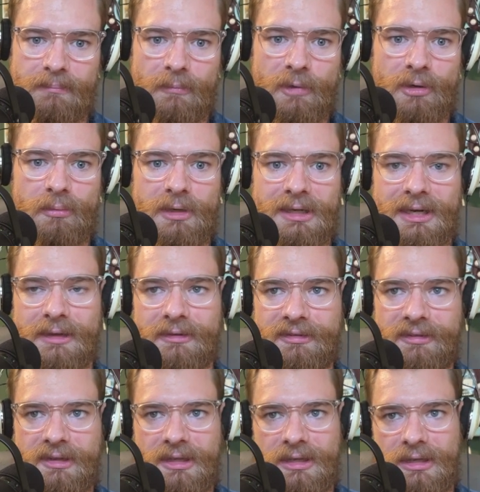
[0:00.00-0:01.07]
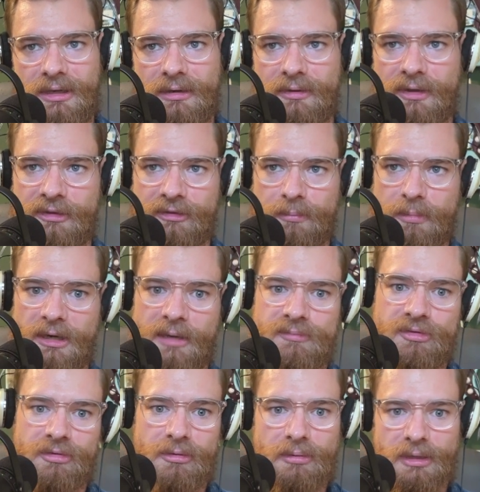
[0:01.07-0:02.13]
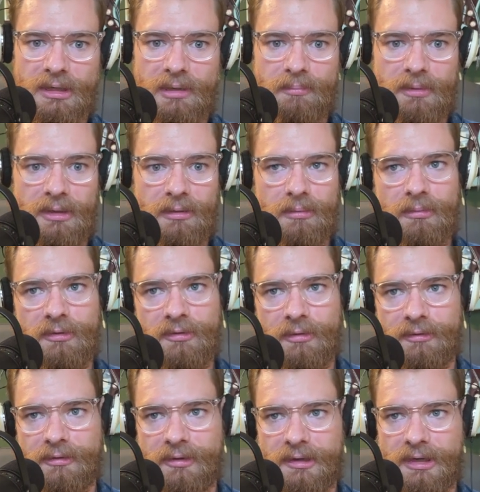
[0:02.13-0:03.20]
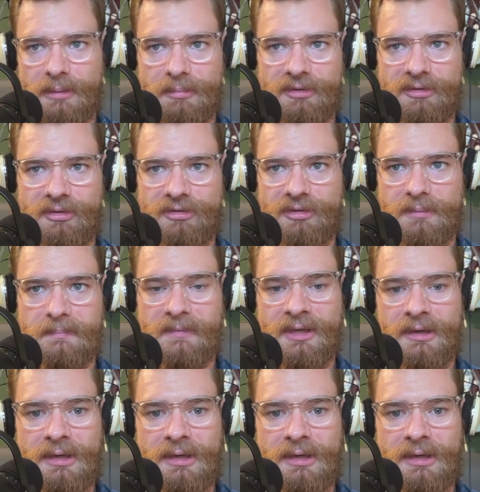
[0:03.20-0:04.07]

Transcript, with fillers: What are we not seeing here that's perhaps showing up in the results of the competition?